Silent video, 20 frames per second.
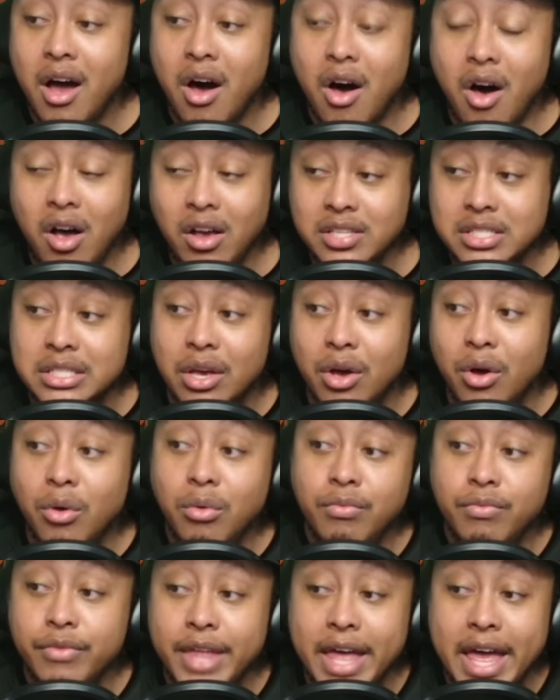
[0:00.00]
Also,
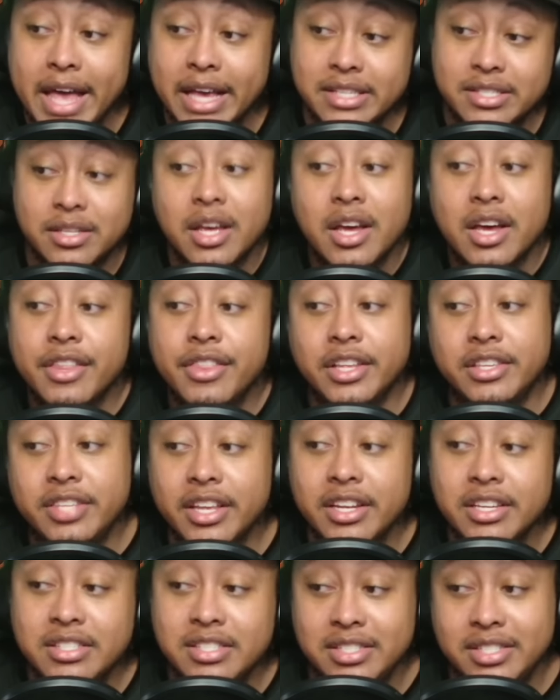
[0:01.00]
next, the
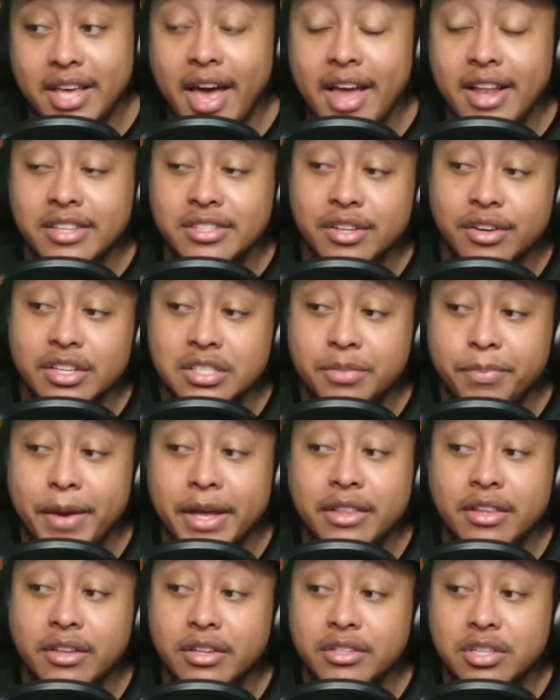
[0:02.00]
Tennessee Titans are
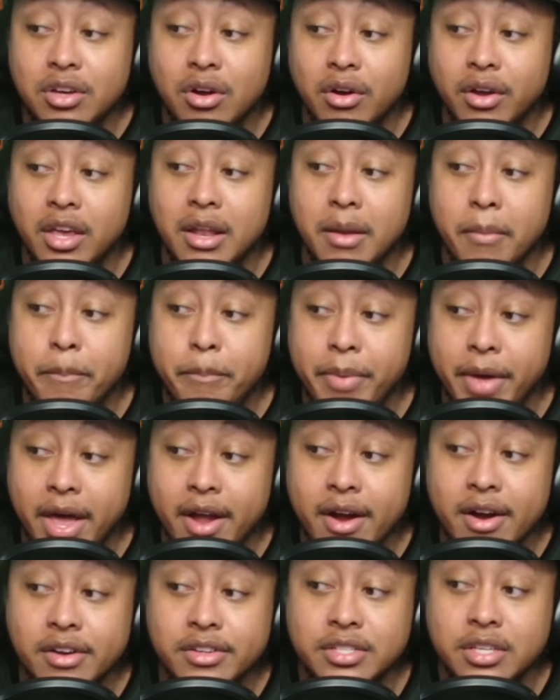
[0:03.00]
expected to target
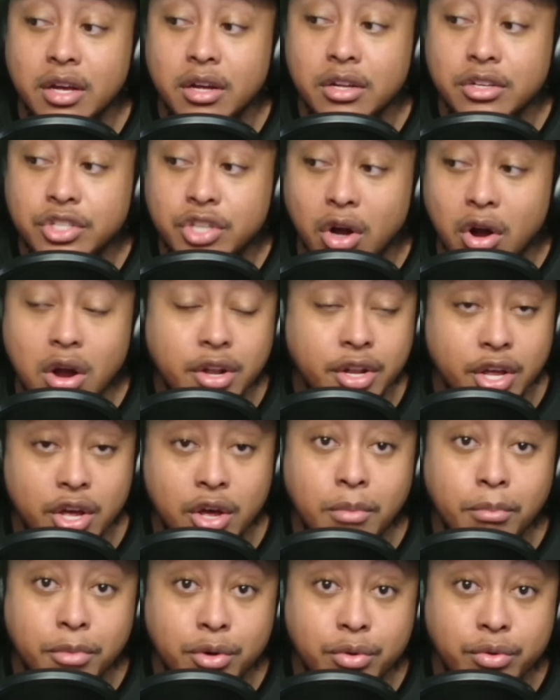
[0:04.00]
Bears
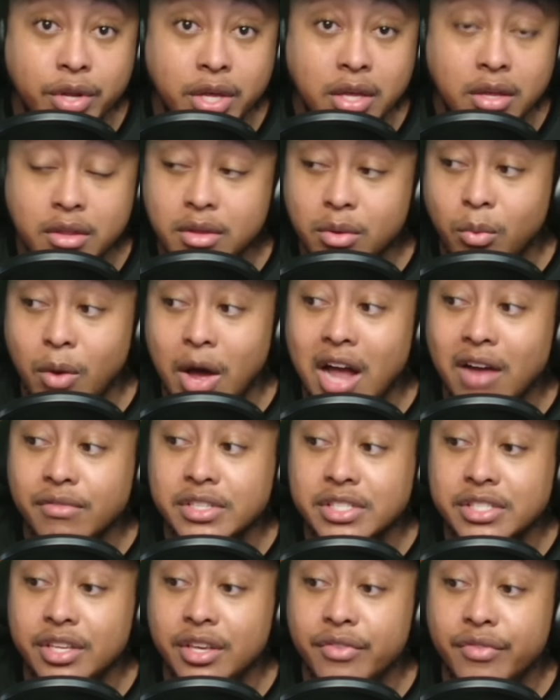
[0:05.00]
Darnell Mooney, the wide
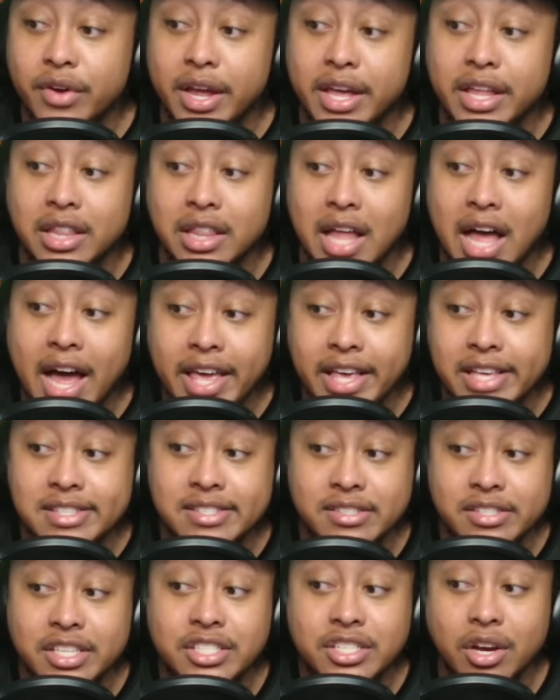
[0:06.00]
receiver, and Lions
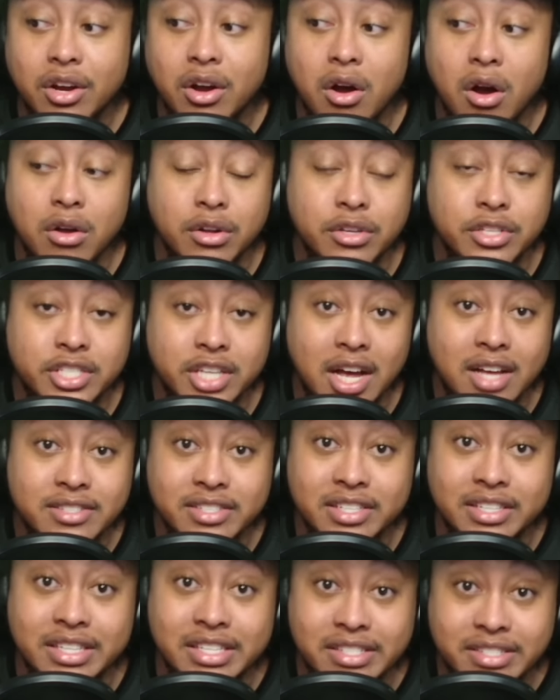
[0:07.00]
CJ
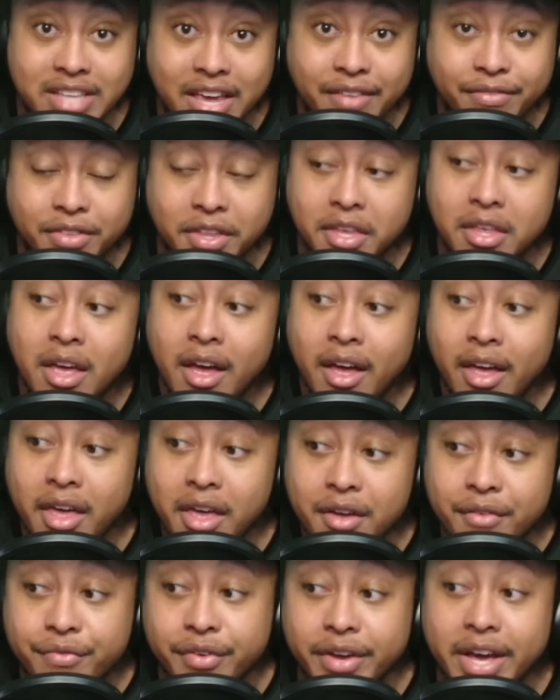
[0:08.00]
Gardner-Johnson, the safety,
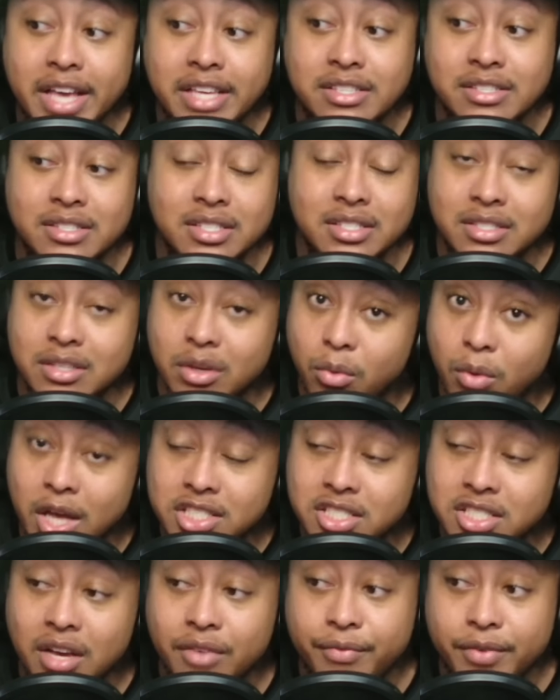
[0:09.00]
in free agency. So
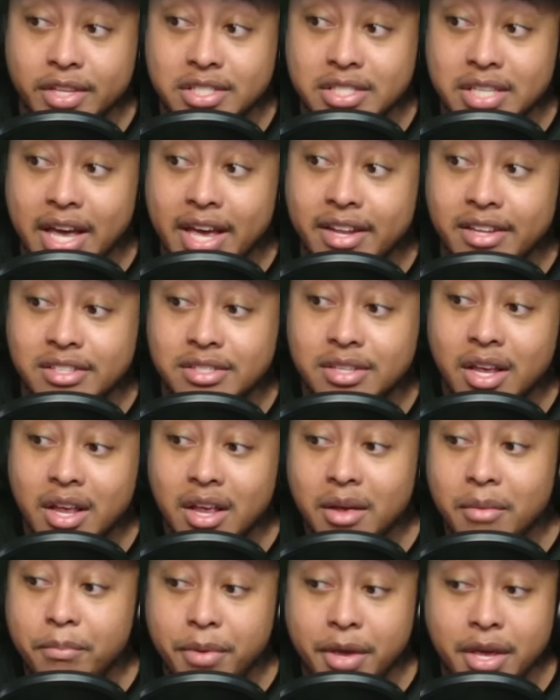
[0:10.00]
watch out for the Titans
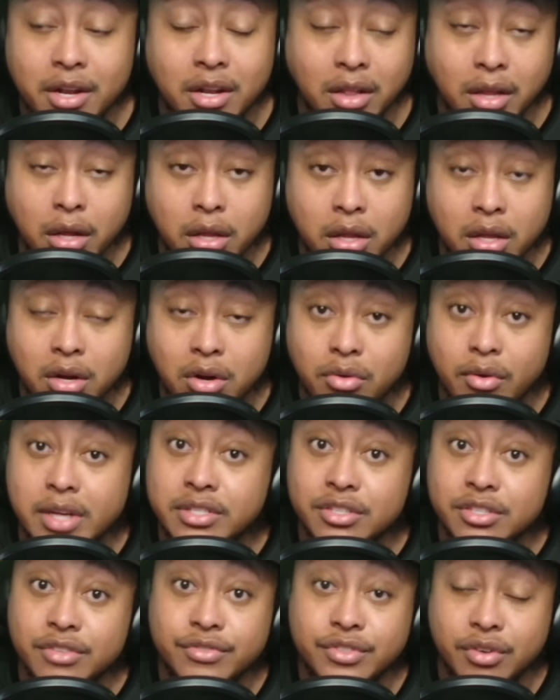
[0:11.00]
being a little
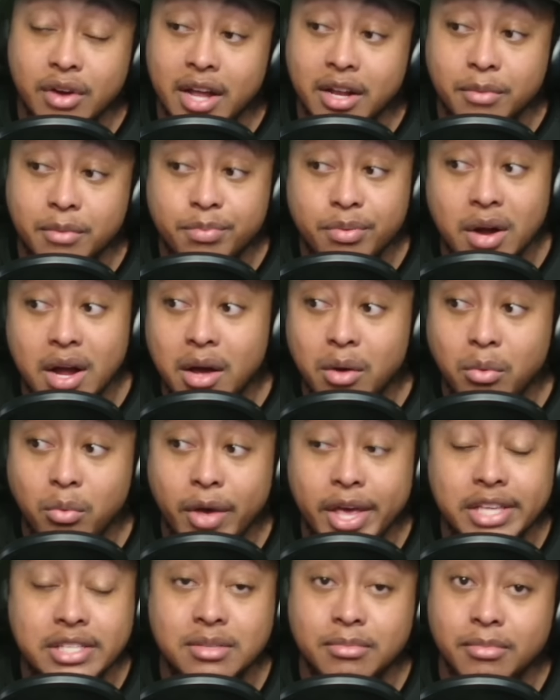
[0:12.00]
aggressive, trying to pry
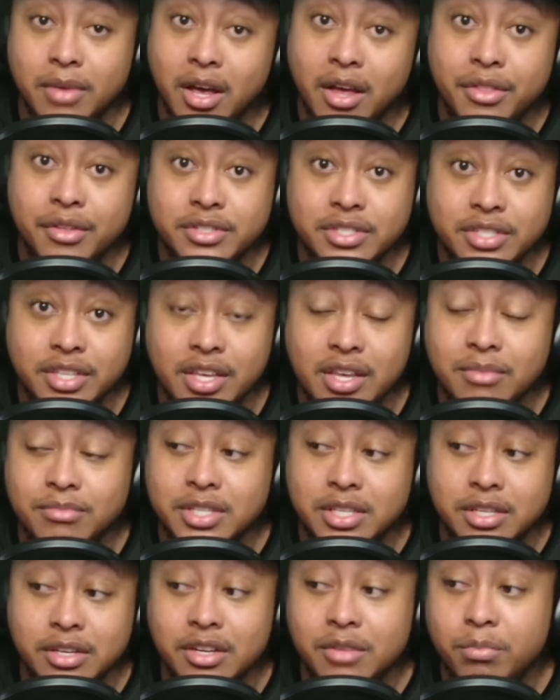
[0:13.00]
away some other teams'
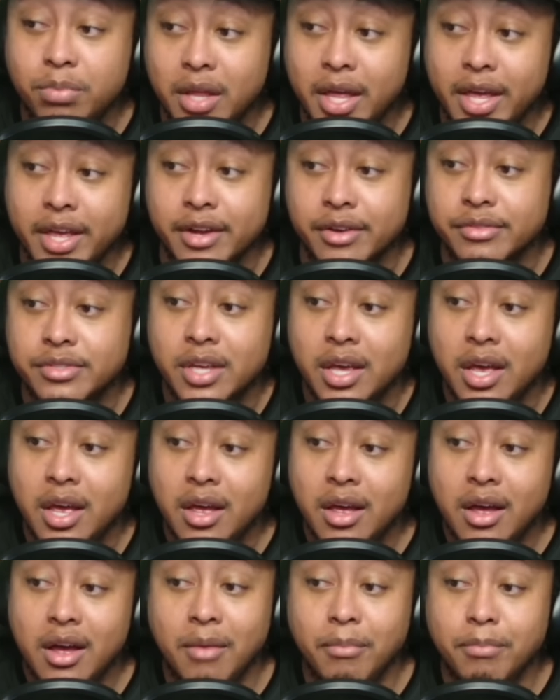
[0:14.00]
good players.
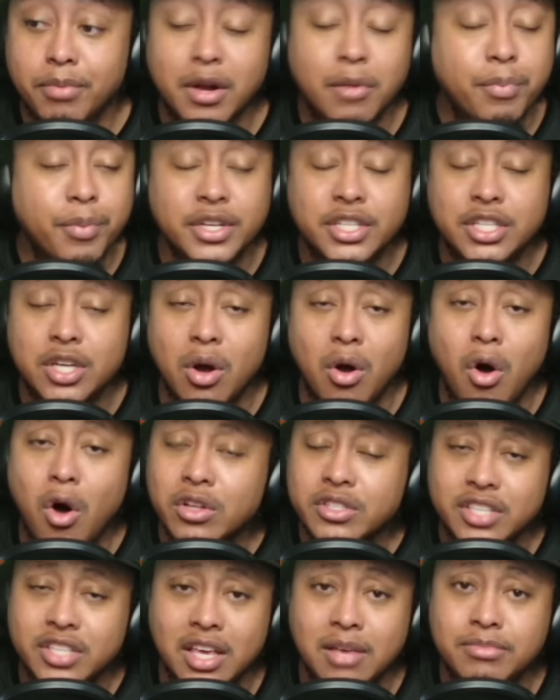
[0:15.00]
Um, but I'm pretty sure
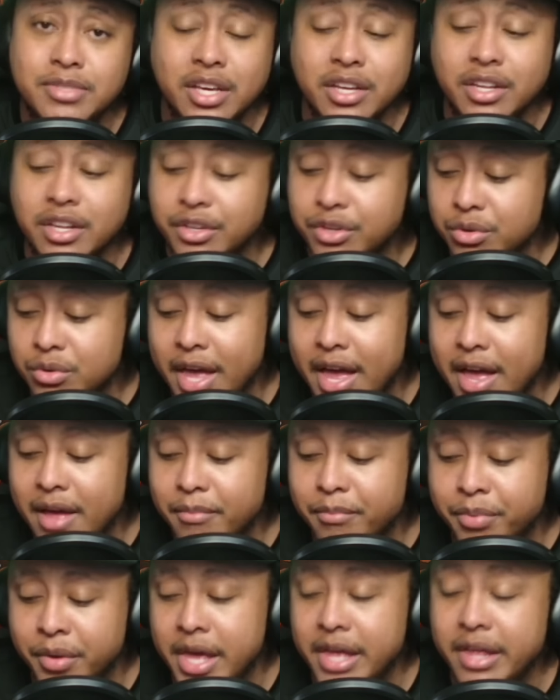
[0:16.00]
all teams are going to do
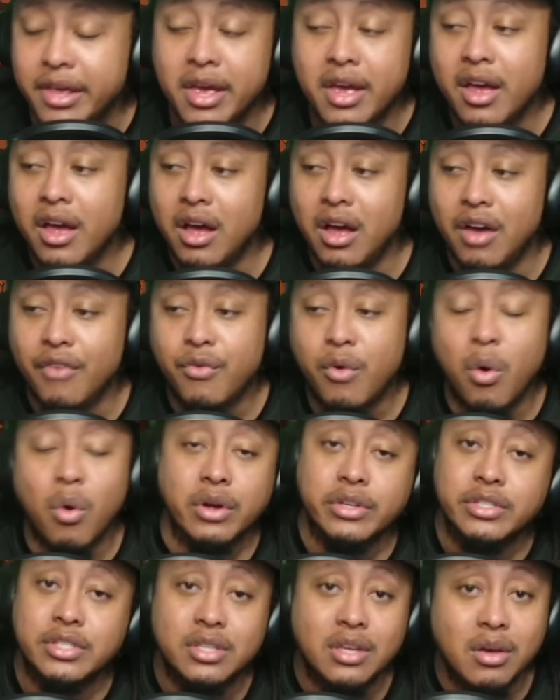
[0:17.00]
that. But of
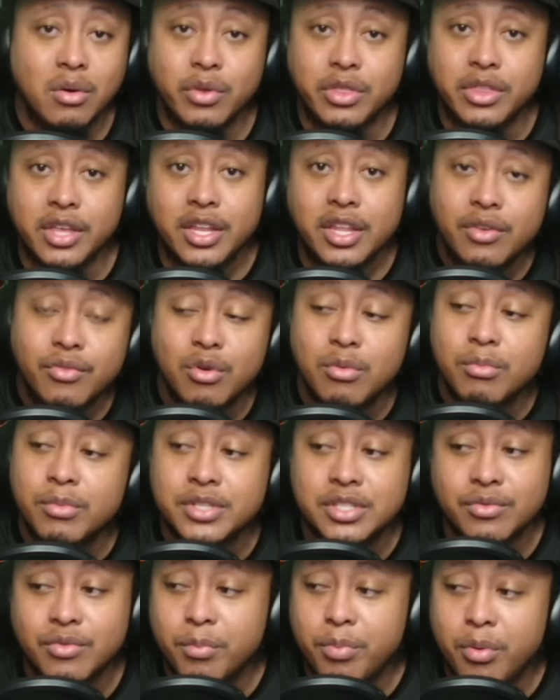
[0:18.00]
course, with any
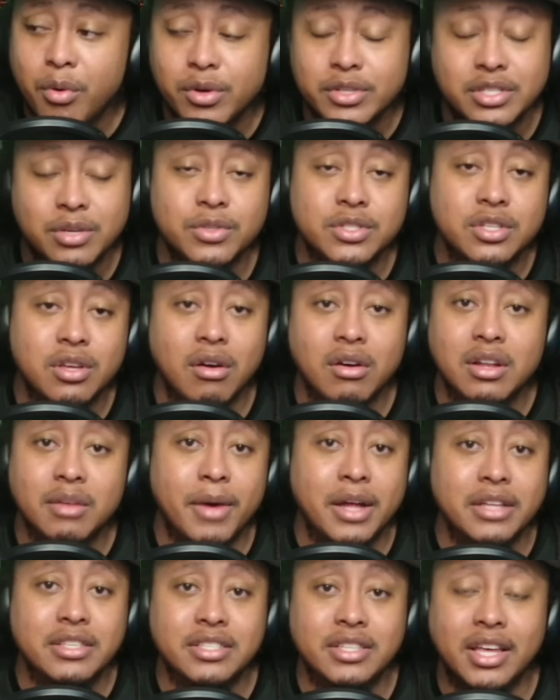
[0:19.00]
rumors and reports that we're talking
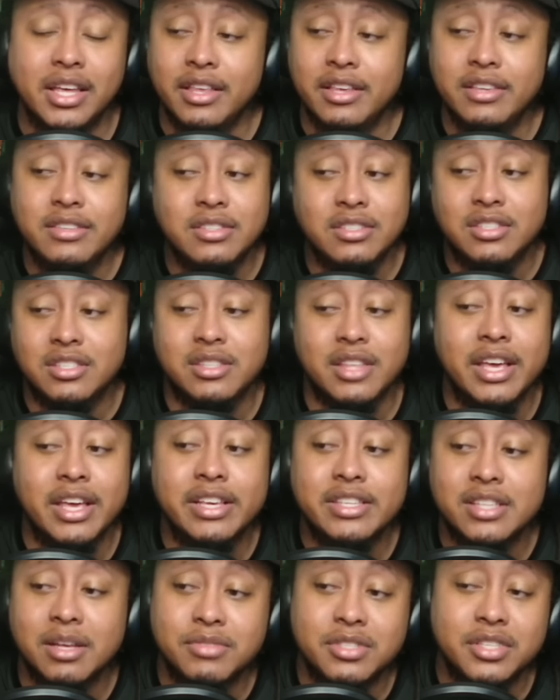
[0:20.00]
about today, these are just
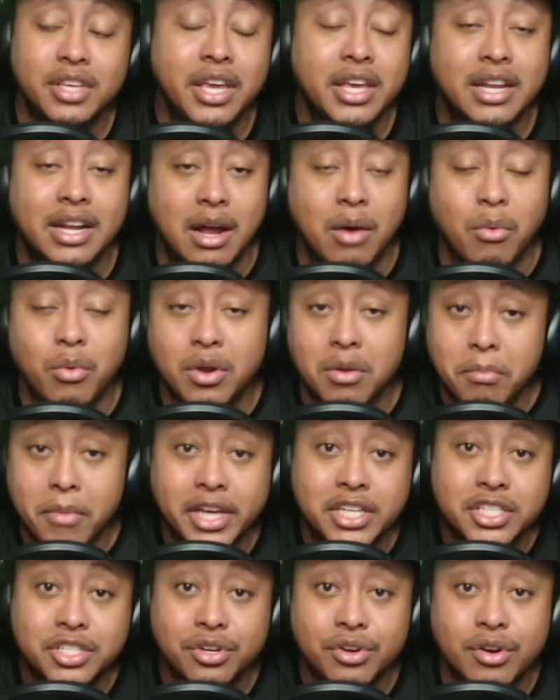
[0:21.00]
things I'm seeing, and I want to
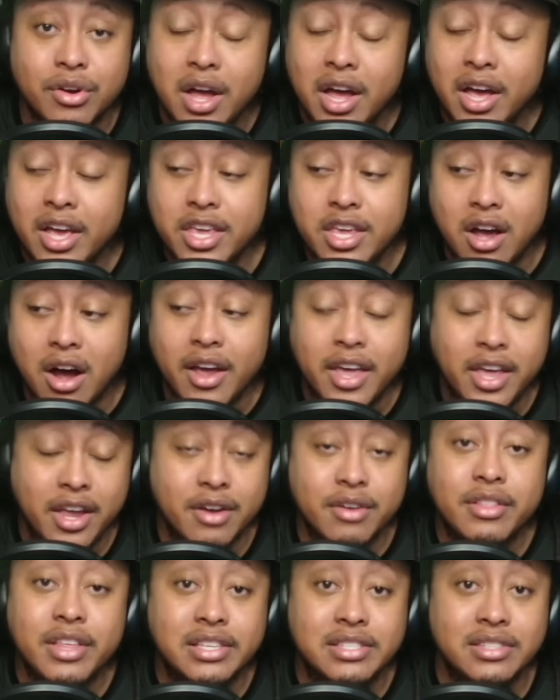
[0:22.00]
make sure y'all
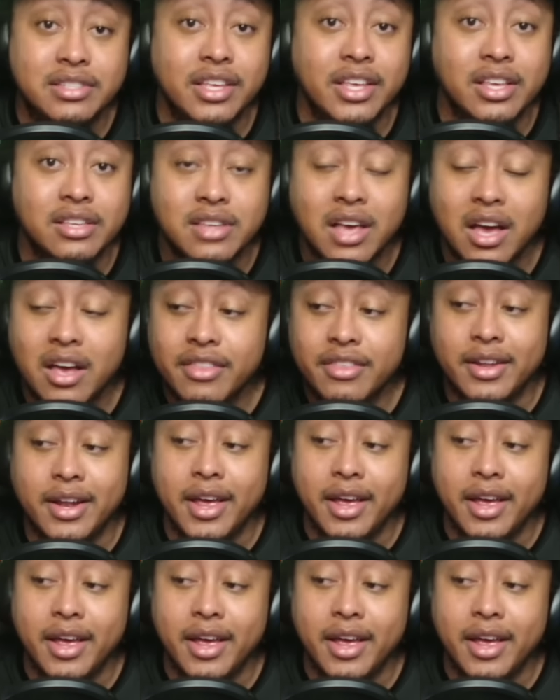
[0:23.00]
hear these things today.